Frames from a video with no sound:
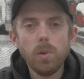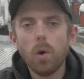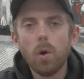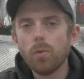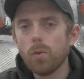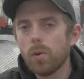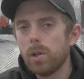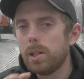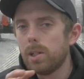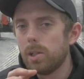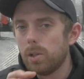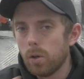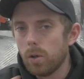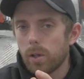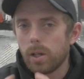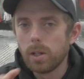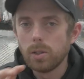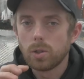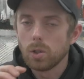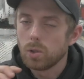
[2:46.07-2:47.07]
not really
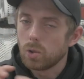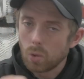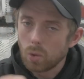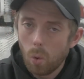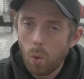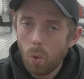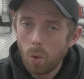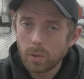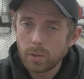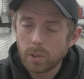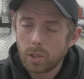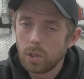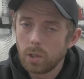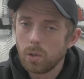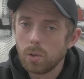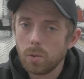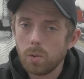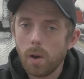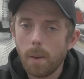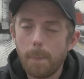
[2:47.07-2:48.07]
looking to talk to
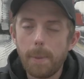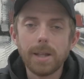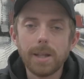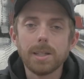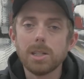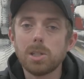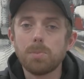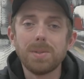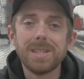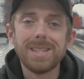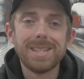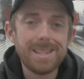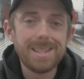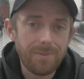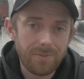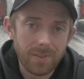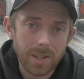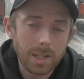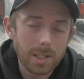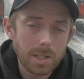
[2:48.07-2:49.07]
you about the
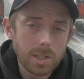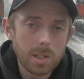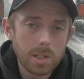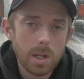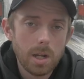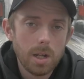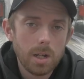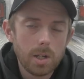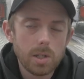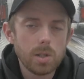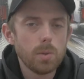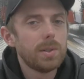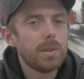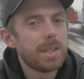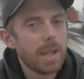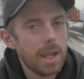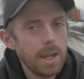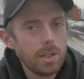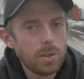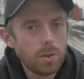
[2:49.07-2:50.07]
specifics, because it would
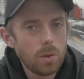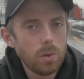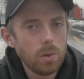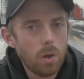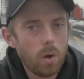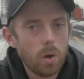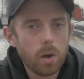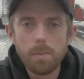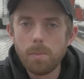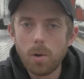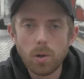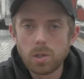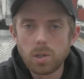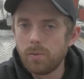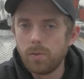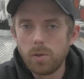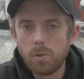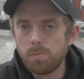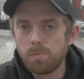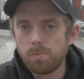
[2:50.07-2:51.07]
take too long and most
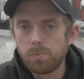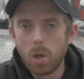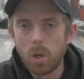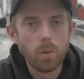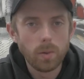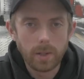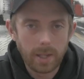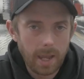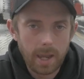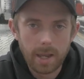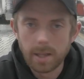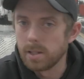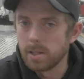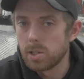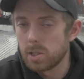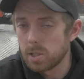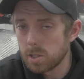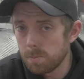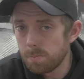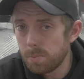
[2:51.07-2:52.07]
of you don't care.
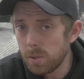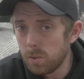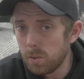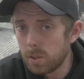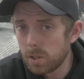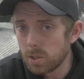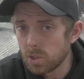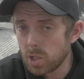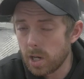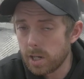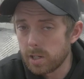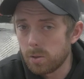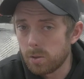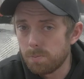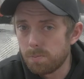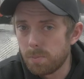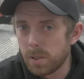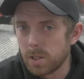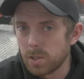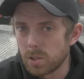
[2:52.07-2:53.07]
This is a building channel,
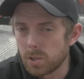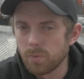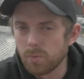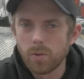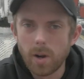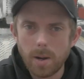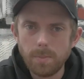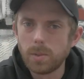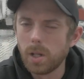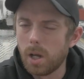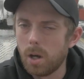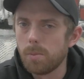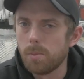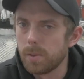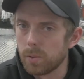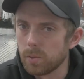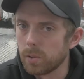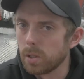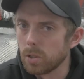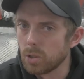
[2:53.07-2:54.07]
but it's a reptile
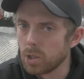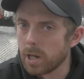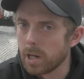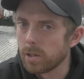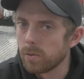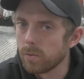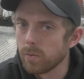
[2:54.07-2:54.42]
building channel,